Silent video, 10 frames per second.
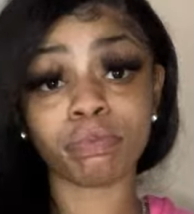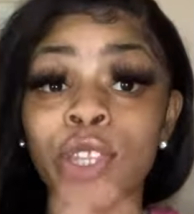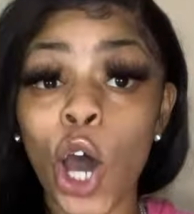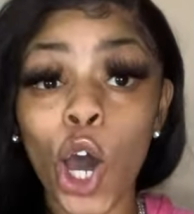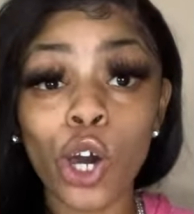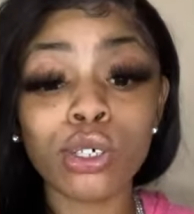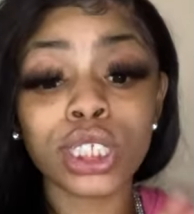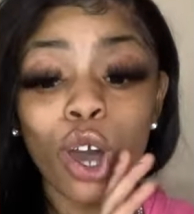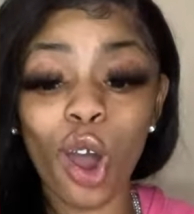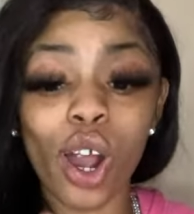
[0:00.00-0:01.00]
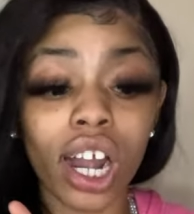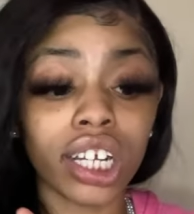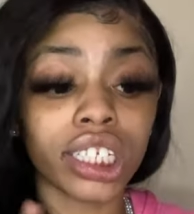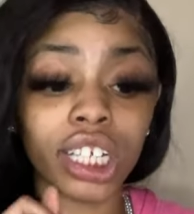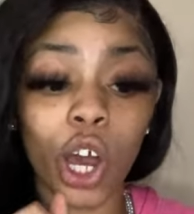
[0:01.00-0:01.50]
Those are,
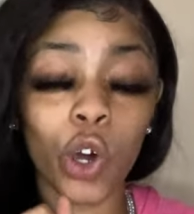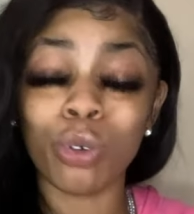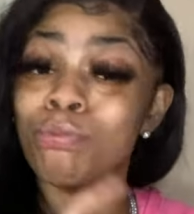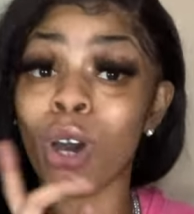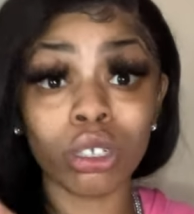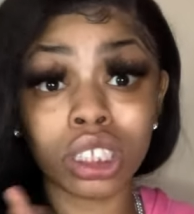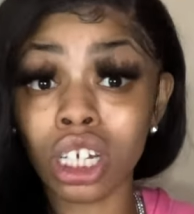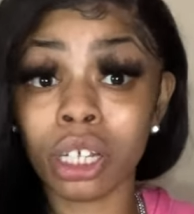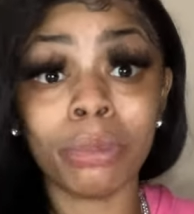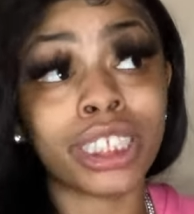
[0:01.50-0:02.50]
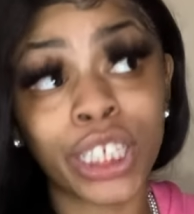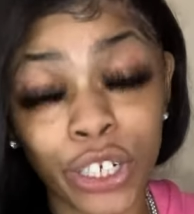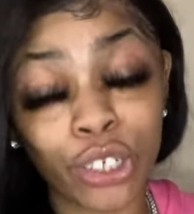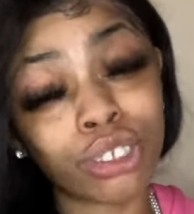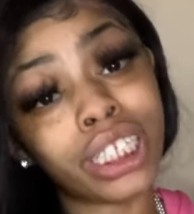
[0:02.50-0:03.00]
you know, most of the
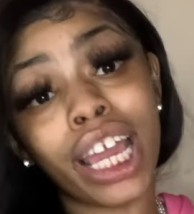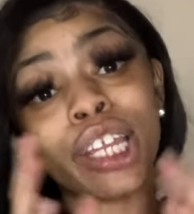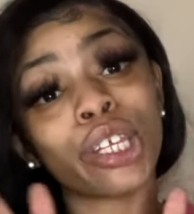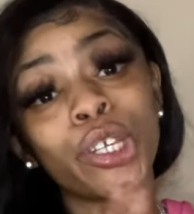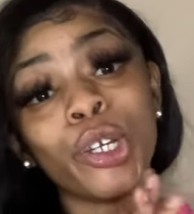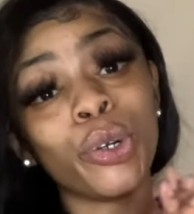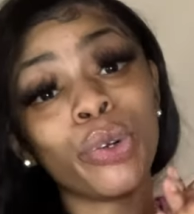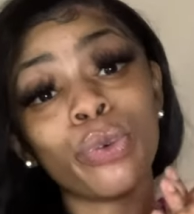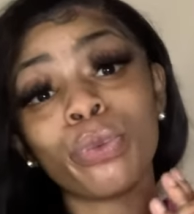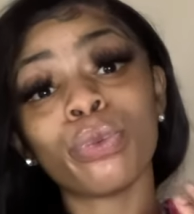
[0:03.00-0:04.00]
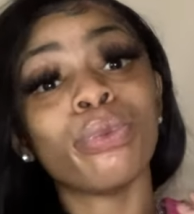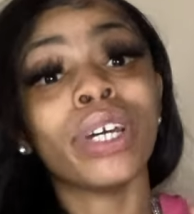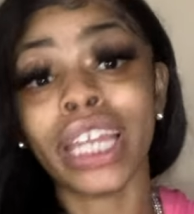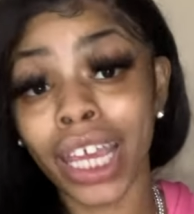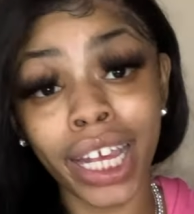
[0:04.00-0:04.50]
materials that you would
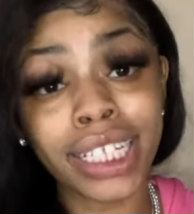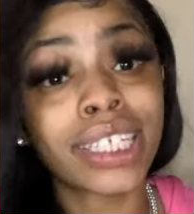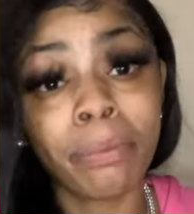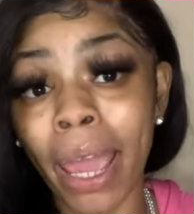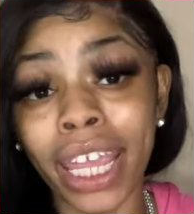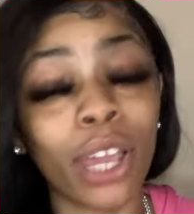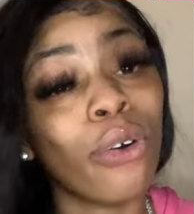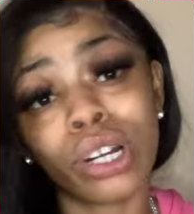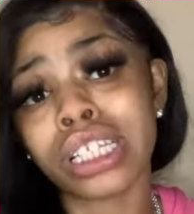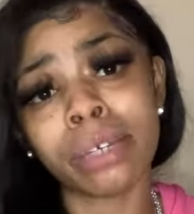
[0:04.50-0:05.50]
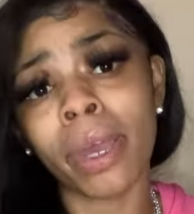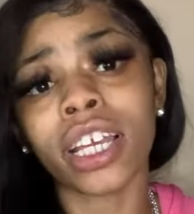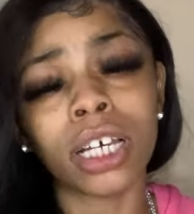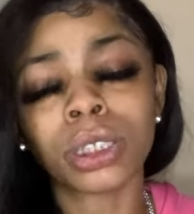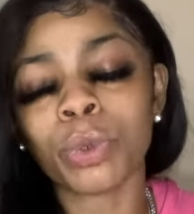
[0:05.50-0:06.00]
need to make in order to make
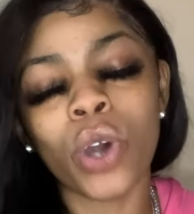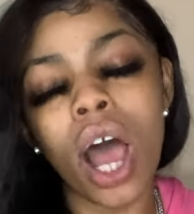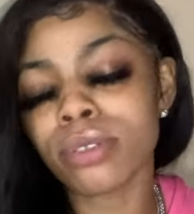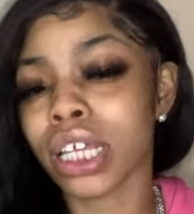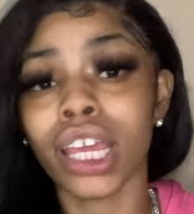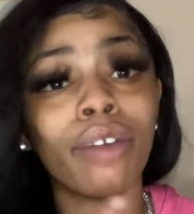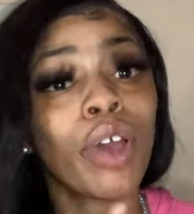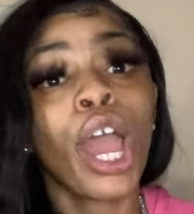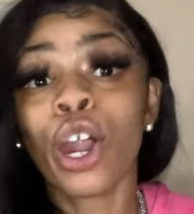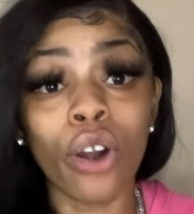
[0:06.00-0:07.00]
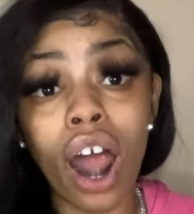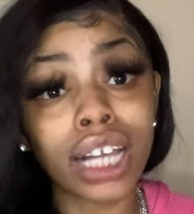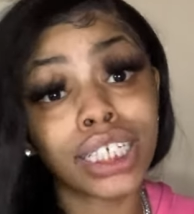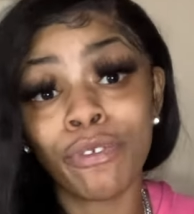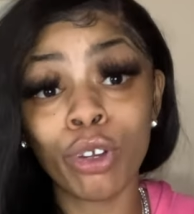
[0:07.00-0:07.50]
custom Crocs. If Crocs,
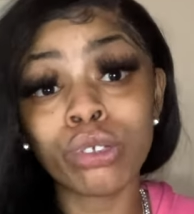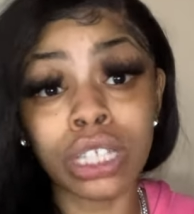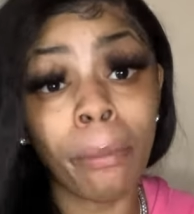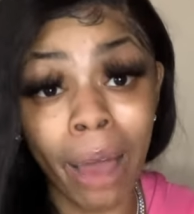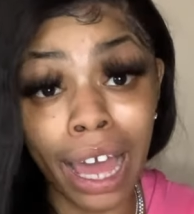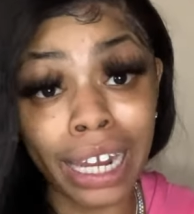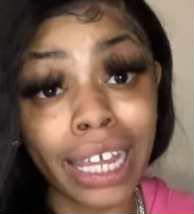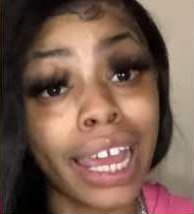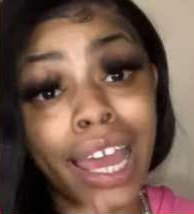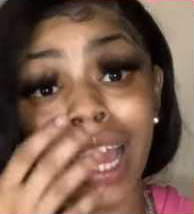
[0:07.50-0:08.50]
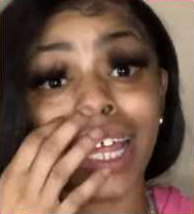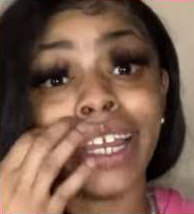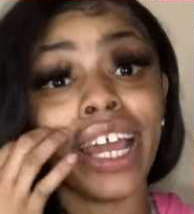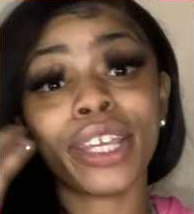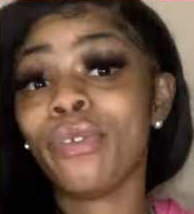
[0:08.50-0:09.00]
if you somebody
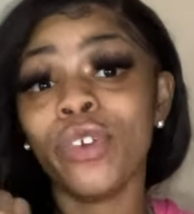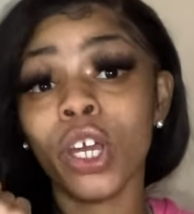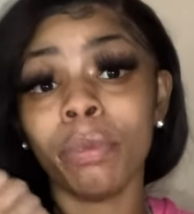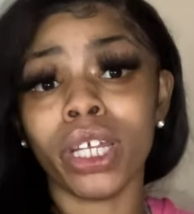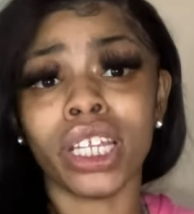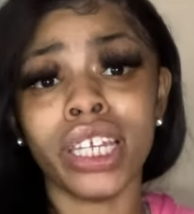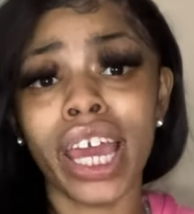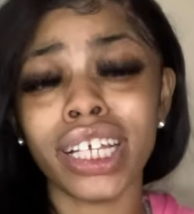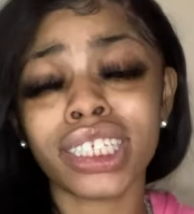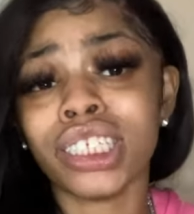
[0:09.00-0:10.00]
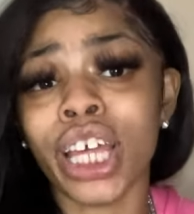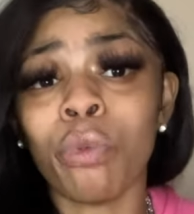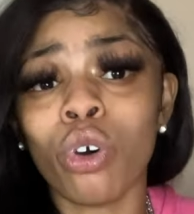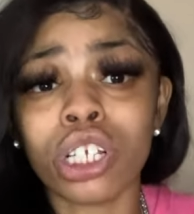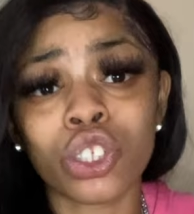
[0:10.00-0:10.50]
that you feel me, that's that
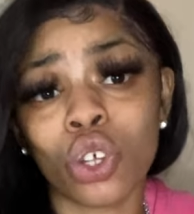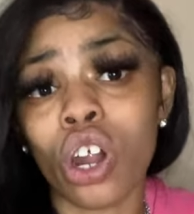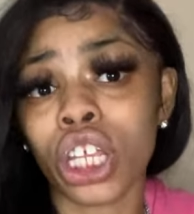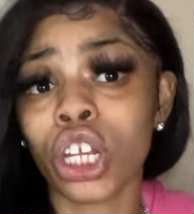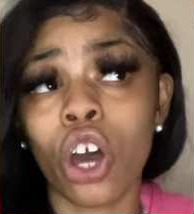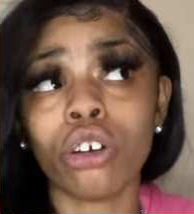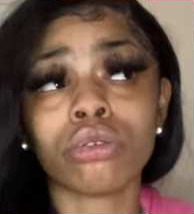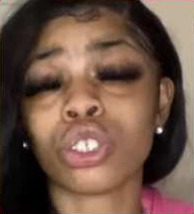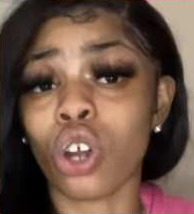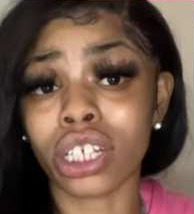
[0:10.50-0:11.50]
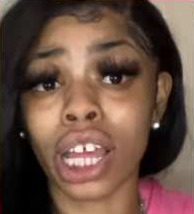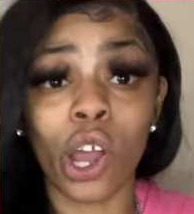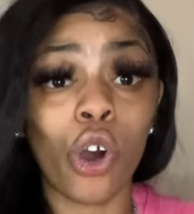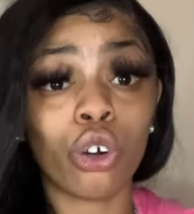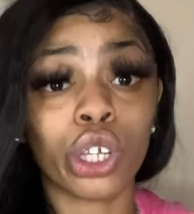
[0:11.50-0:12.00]
want to start, you know, start their
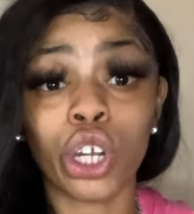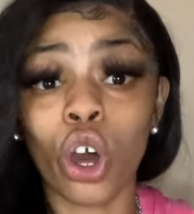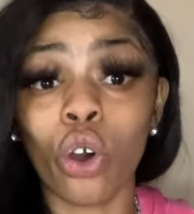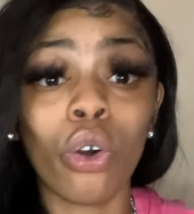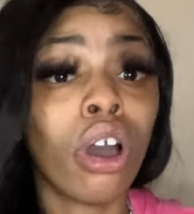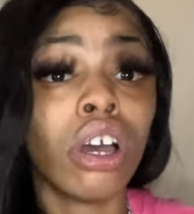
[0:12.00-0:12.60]
own, you know,